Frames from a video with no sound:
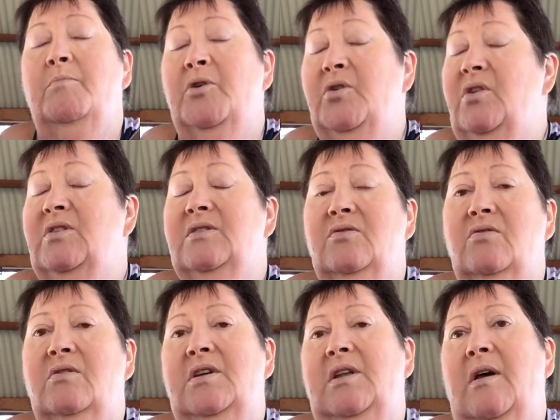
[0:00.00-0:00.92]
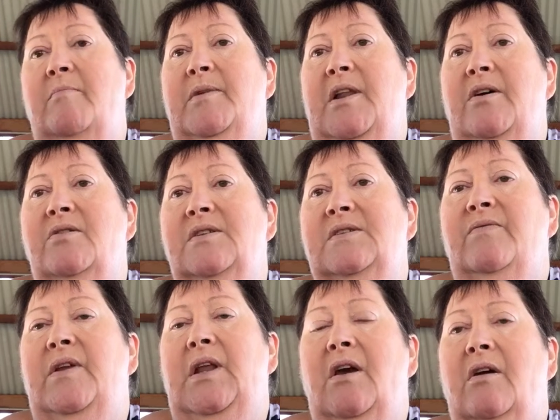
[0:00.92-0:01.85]
put your story down below this
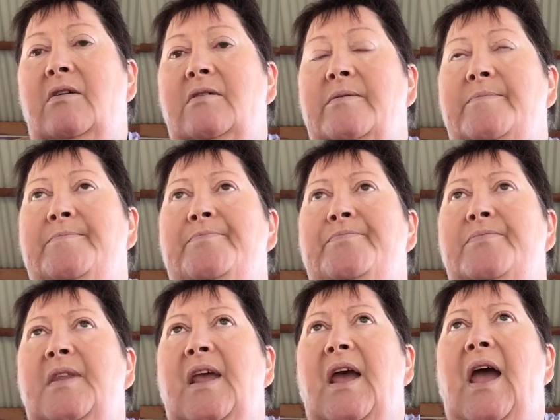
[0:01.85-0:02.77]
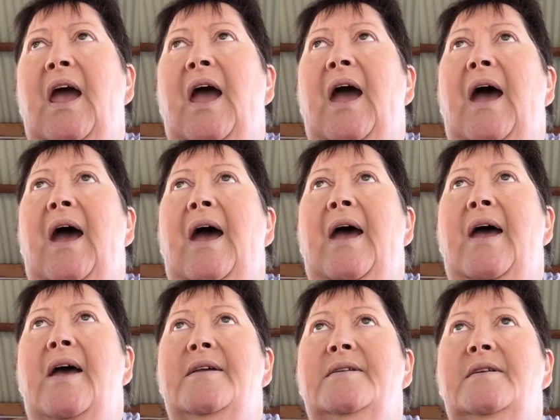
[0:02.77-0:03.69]
video.
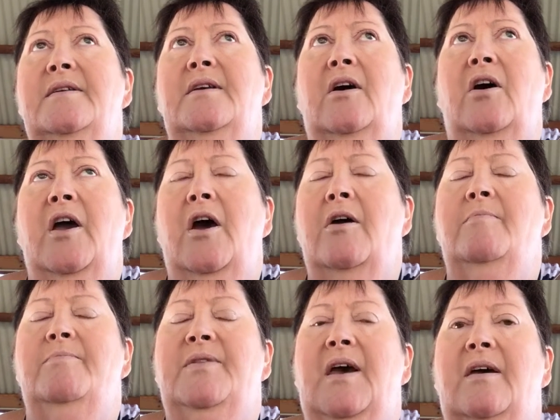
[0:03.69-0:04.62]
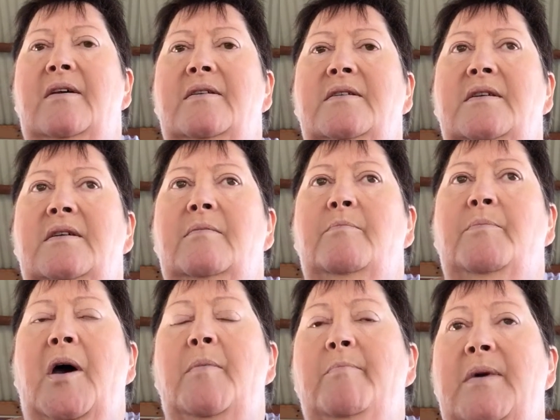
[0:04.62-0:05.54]
And I hope that
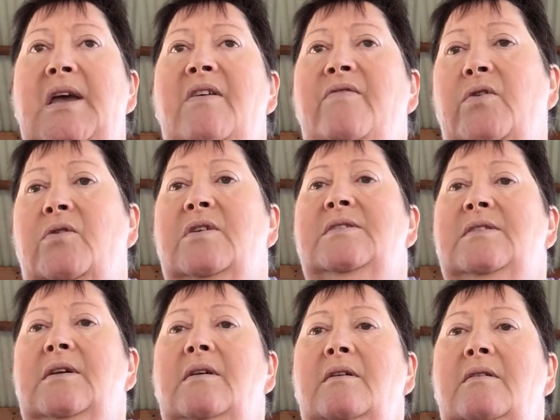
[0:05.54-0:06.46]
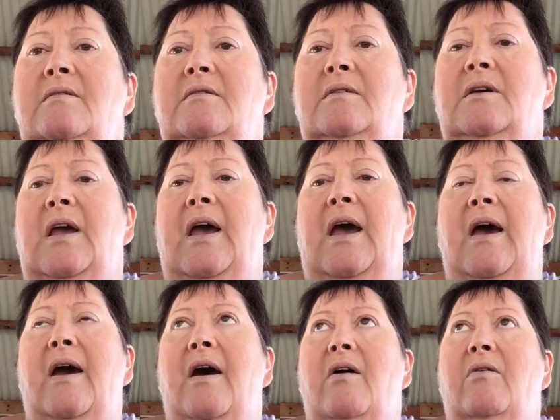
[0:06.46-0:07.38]
by me voicing
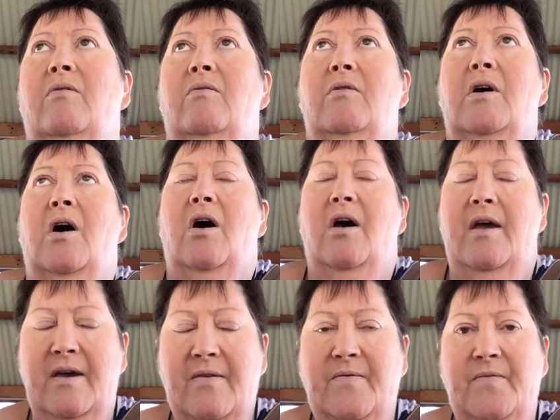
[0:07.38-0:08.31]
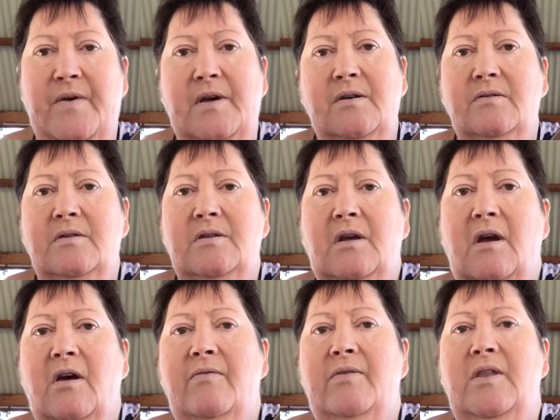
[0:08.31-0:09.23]
how I have felt
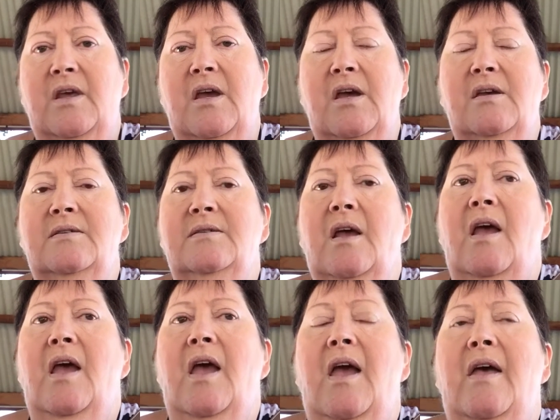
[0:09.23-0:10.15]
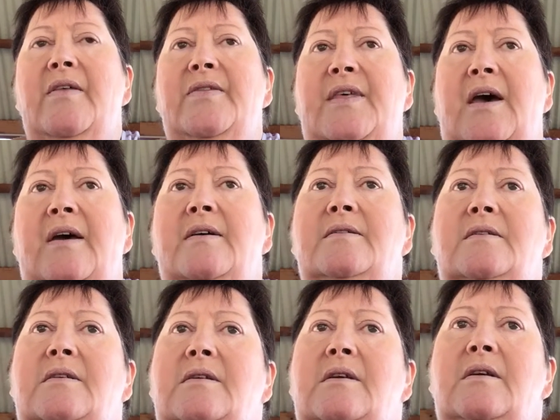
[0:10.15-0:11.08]
over the years,
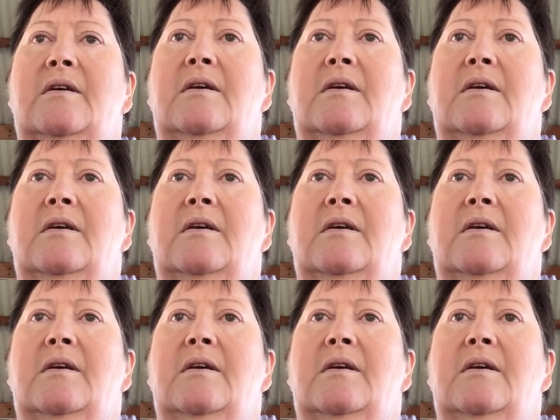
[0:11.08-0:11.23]
that